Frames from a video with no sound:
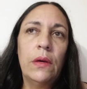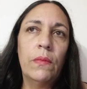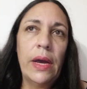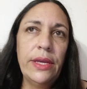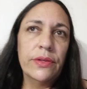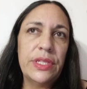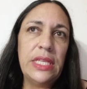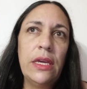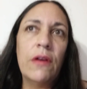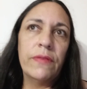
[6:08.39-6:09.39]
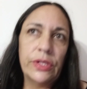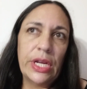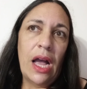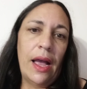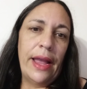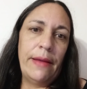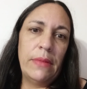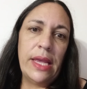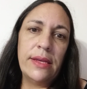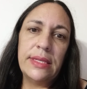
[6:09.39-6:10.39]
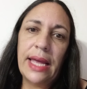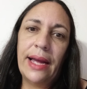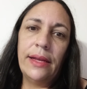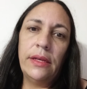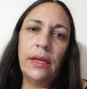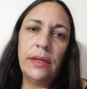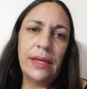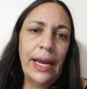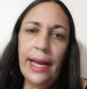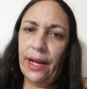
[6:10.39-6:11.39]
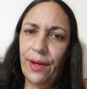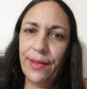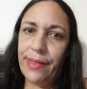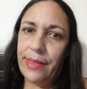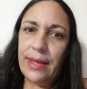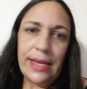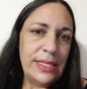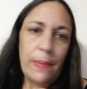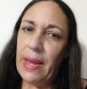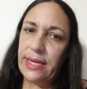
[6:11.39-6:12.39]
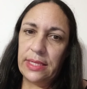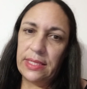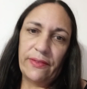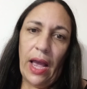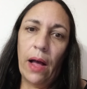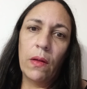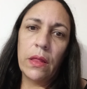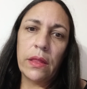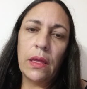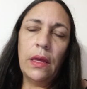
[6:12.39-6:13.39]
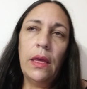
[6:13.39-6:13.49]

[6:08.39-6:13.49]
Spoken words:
what you'll see over time is that gut health is the basis of health.